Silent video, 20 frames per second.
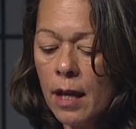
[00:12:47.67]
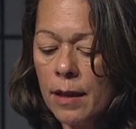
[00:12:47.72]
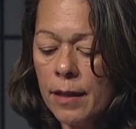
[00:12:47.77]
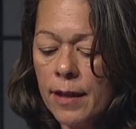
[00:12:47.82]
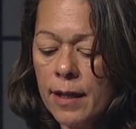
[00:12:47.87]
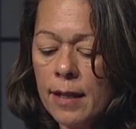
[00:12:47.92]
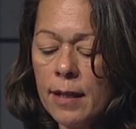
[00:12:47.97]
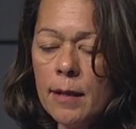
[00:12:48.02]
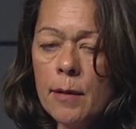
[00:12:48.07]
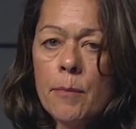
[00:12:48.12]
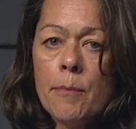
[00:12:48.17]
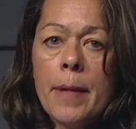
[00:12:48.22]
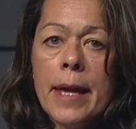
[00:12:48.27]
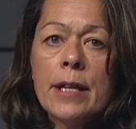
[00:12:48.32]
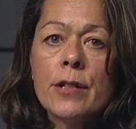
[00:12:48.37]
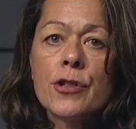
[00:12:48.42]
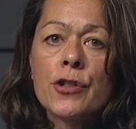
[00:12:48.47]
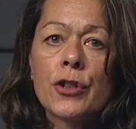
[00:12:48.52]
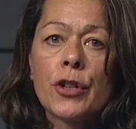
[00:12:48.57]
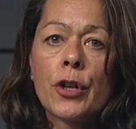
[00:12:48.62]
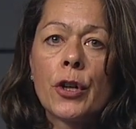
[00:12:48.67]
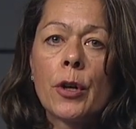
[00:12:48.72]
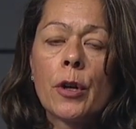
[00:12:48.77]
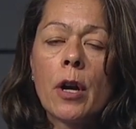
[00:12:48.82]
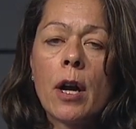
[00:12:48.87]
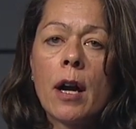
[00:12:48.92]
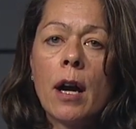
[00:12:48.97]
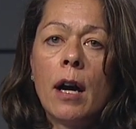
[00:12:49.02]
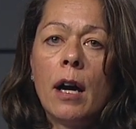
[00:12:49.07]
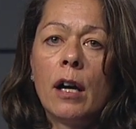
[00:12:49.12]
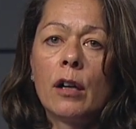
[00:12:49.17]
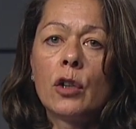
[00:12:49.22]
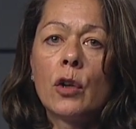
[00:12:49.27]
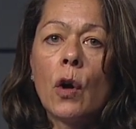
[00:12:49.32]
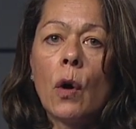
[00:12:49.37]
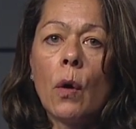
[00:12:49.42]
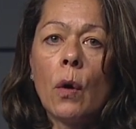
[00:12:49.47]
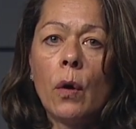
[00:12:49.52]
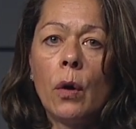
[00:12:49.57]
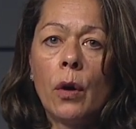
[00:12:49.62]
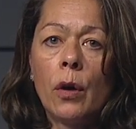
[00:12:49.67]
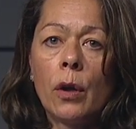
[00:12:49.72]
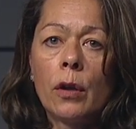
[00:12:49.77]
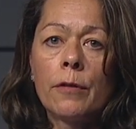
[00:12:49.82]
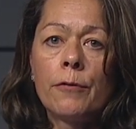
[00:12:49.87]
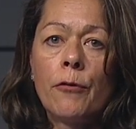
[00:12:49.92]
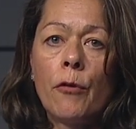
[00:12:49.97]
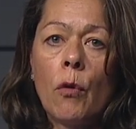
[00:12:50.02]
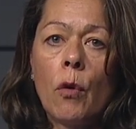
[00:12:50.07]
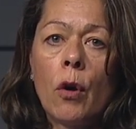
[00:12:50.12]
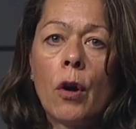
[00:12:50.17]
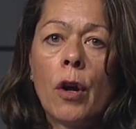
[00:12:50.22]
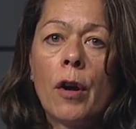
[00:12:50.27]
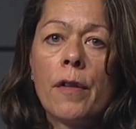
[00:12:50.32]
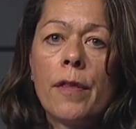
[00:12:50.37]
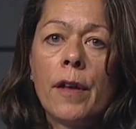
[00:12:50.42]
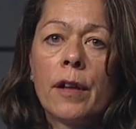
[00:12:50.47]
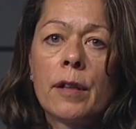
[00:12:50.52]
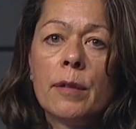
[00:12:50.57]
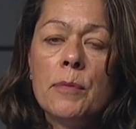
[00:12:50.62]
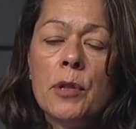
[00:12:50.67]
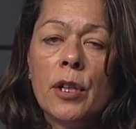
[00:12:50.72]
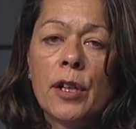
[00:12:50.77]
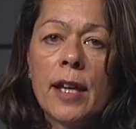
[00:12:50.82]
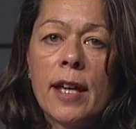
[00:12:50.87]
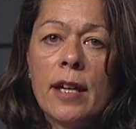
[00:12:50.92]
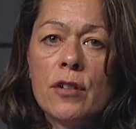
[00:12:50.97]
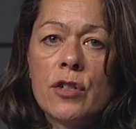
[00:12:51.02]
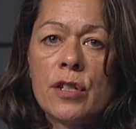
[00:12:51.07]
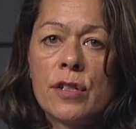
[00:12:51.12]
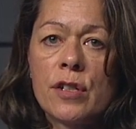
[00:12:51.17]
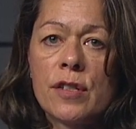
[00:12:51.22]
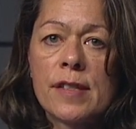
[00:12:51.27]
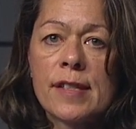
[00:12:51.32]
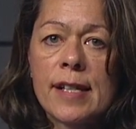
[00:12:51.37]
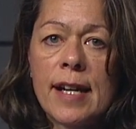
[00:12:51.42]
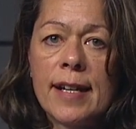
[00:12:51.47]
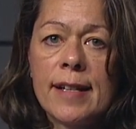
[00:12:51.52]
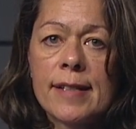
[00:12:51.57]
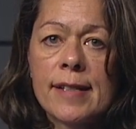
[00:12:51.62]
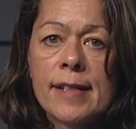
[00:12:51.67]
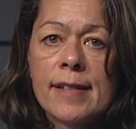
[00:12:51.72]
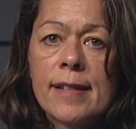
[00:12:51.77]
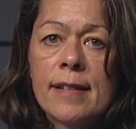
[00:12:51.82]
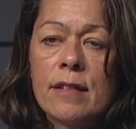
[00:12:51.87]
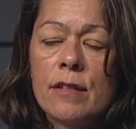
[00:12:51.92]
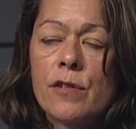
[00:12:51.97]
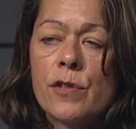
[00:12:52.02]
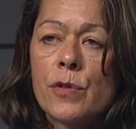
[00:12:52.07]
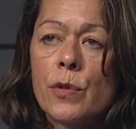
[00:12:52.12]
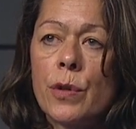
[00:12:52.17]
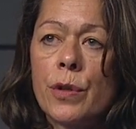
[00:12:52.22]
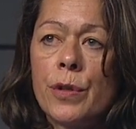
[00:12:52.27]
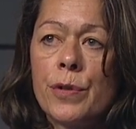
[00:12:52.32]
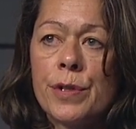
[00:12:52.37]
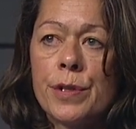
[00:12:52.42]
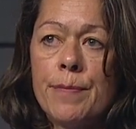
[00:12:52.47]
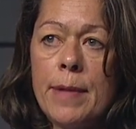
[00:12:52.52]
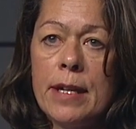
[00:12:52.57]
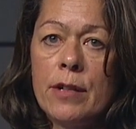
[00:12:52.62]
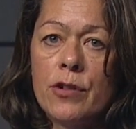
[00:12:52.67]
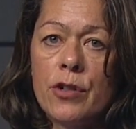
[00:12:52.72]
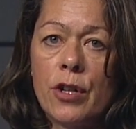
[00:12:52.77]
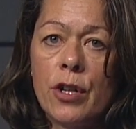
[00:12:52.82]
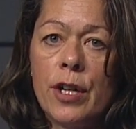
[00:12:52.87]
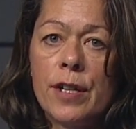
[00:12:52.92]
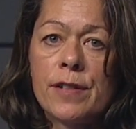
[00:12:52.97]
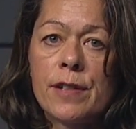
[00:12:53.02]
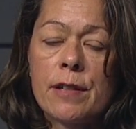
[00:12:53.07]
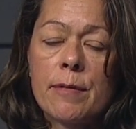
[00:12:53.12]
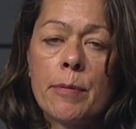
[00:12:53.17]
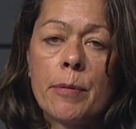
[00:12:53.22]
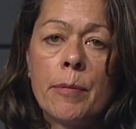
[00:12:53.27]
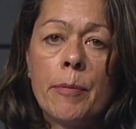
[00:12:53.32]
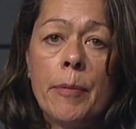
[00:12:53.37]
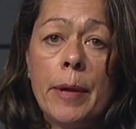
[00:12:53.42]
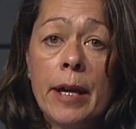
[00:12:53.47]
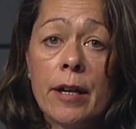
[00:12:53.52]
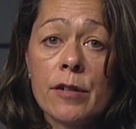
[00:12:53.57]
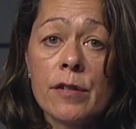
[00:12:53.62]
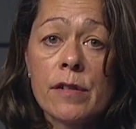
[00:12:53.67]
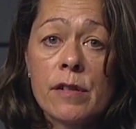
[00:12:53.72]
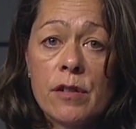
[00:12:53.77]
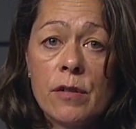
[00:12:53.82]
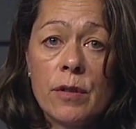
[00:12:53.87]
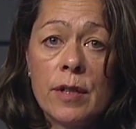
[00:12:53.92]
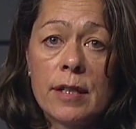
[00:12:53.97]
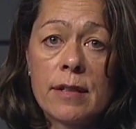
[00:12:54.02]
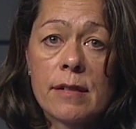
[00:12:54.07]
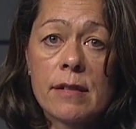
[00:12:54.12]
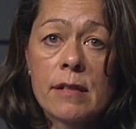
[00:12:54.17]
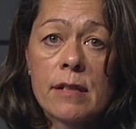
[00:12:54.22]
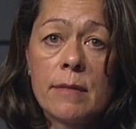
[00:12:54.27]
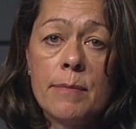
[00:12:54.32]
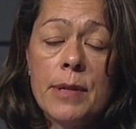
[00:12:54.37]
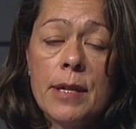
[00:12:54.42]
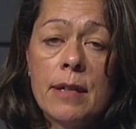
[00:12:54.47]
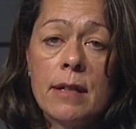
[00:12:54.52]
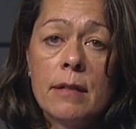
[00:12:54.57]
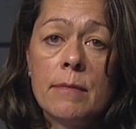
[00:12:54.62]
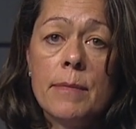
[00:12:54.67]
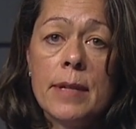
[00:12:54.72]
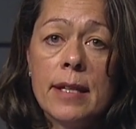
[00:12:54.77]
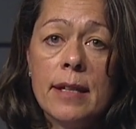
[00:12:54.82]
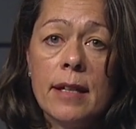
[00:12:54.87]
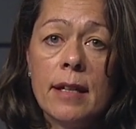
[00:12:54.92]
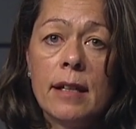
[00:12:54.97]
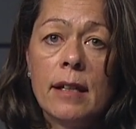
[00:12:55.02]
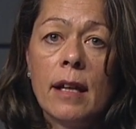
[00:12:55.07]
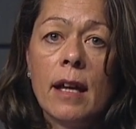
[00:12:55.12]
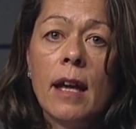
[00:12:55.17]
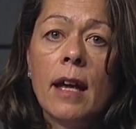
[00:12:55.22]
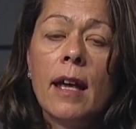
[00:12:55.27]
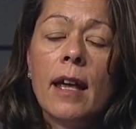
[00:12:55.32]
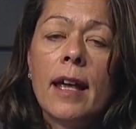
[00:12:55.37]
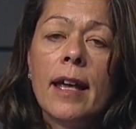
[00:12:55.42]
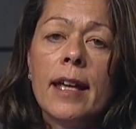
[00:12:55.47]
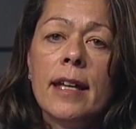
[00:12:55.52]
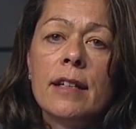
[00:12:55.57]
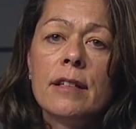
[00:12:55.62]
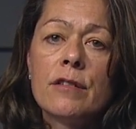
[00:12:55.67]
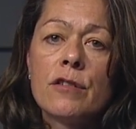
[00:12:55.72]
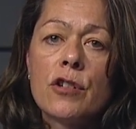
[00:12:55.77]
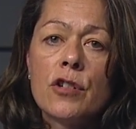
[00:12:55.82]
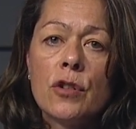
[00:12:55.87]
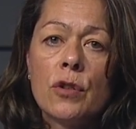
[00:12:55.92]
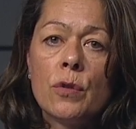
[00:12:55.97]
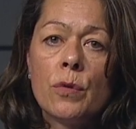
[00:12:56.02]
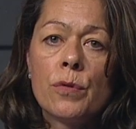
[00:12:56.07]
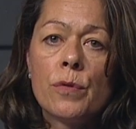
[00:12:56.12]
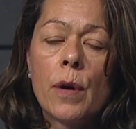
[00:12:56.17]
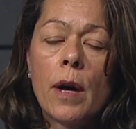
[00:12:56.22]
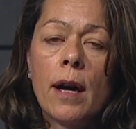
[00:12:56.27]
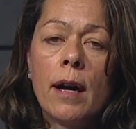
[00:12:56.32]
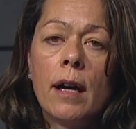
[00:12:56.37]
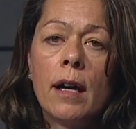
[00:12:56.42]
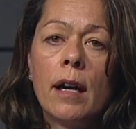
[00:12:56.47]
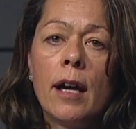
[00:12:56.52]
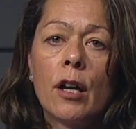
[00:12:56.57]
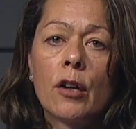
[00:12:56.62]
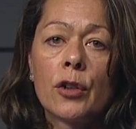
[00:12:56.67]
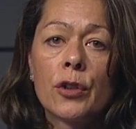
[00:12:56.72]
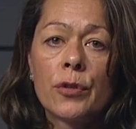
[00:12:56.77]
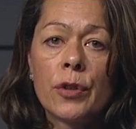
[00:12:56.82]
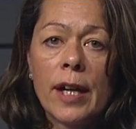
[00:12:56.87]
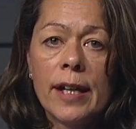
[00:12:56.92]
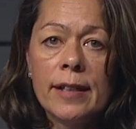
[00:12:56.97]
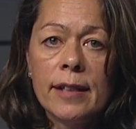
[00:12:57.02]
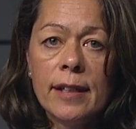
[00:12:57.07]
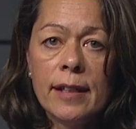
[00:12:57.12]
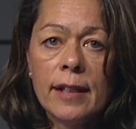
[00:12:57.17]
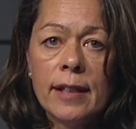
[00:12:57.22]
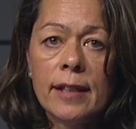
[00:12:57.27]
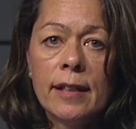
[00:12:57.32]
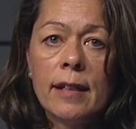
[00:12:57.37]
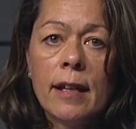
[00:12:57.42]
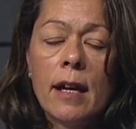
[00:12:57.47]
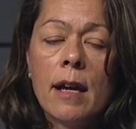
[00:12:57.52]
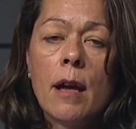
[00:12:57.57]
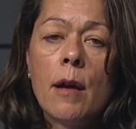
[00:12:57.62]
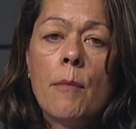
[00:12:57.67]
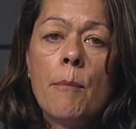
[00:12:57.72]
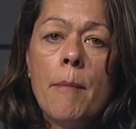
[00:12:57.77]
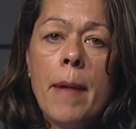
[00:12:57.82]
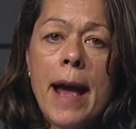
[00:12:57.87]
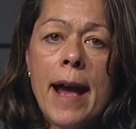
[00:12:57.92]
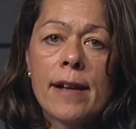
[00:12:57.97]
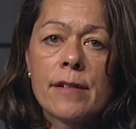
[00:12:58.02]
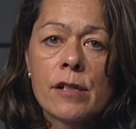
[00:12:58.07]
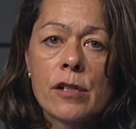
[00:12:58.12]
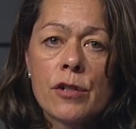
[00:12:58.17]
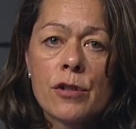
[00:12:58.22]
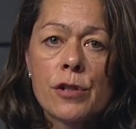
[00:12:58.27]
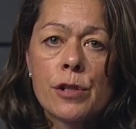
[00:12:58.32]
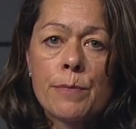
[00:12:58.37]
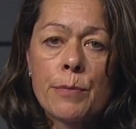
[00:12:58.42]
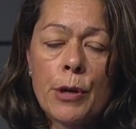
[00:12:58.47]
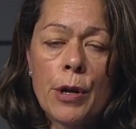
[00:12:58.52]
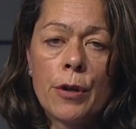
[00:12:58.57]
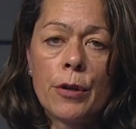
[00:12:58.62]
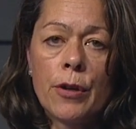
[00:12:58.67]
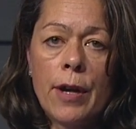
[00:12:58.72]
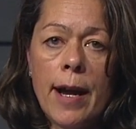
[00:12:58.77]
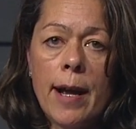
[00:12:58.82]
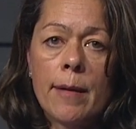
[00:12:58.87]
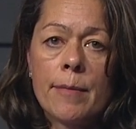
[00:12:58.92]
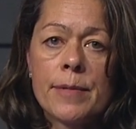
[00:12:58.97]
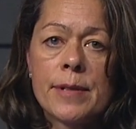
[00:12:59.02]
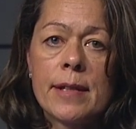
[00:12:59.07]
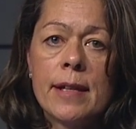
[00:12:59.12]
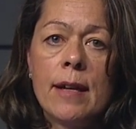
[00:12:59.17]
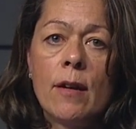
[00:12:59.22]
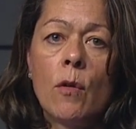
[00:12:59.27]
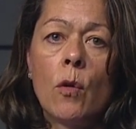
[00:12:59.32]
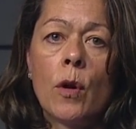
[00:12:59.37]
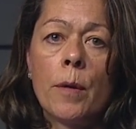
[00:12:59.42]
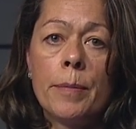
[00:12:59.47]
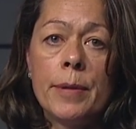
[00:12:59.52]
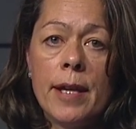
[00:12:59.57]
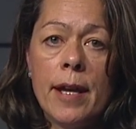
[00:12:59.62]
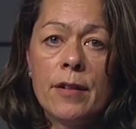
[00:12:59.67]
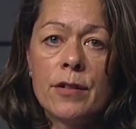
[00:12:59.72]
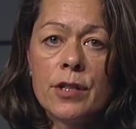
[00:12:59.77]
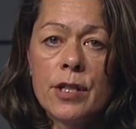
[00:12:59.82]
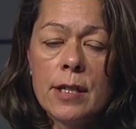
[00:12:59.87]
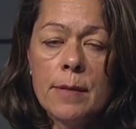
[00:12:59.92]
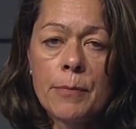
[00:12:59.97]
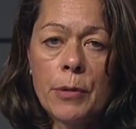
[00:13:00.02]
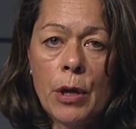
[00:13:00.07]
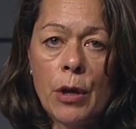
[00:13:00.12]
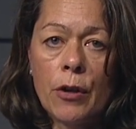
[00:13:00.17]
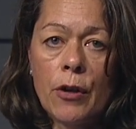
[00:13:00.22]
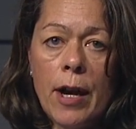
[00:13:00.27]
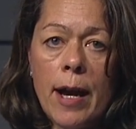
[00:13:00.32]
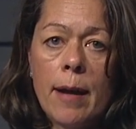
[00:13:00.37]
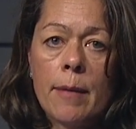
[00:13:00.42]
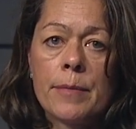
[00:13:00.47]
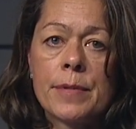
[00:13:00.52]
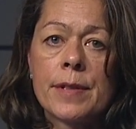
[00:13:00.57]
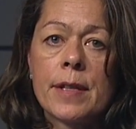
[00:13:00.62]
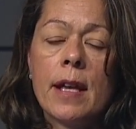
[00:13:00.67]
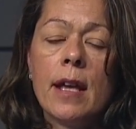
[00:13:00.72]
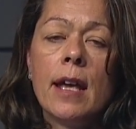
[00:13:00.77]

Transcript: The major uh, goal for the Communication Sciences and Disorders major is to prepare students to be admitted into uh, accredited master's programs or PhD programs